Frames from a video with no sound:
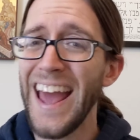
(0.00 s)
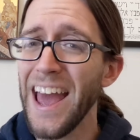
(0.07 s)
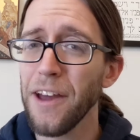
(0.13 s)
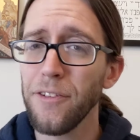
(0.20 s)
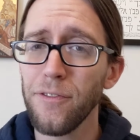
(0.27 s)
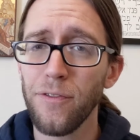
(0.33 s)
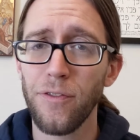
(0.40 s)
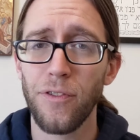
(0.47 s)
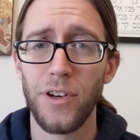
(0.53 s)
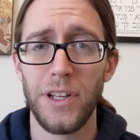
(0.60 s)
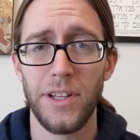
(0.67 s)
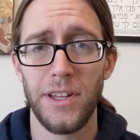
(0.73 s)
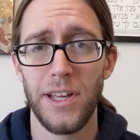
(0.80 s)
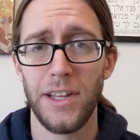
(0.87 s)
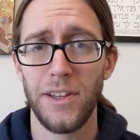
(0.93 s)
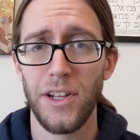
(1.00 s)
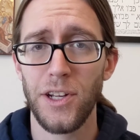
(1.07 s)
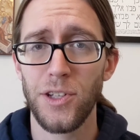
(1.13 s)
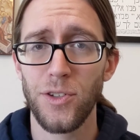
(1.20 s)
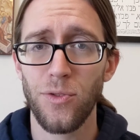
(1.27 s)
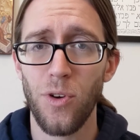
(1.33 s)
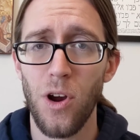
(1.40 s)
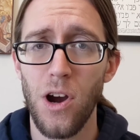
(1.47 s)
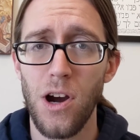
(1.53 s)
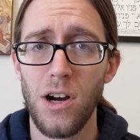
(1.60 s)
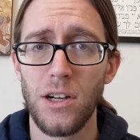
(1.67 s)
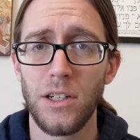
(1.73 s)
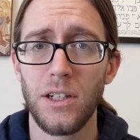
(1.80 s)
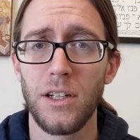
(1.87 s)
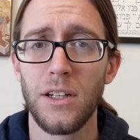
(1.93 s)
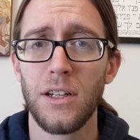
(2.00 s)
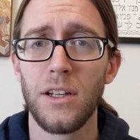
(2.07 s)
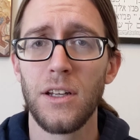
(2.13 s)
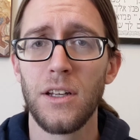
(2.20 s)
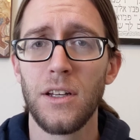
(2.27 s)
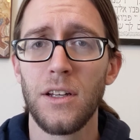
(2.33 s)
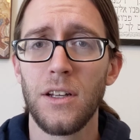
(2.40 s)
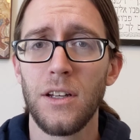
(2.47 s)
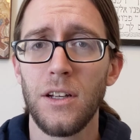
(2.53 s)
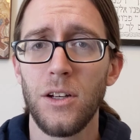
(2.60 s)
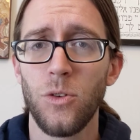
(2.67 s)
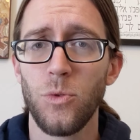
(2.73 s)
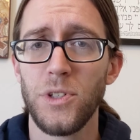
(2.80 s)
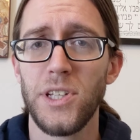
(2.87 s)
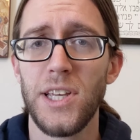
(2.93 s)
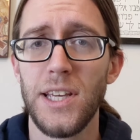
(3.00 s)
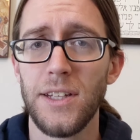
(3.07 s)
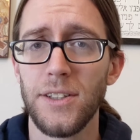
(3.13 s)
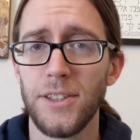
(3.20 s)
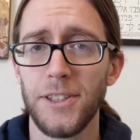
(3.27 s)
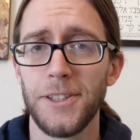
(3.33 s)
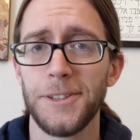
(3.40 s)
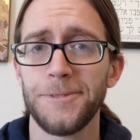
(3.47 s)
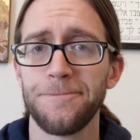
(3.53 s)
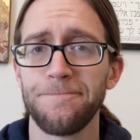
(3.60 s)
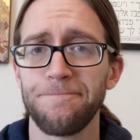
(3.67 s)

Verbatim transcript: everything that is wrong was healed.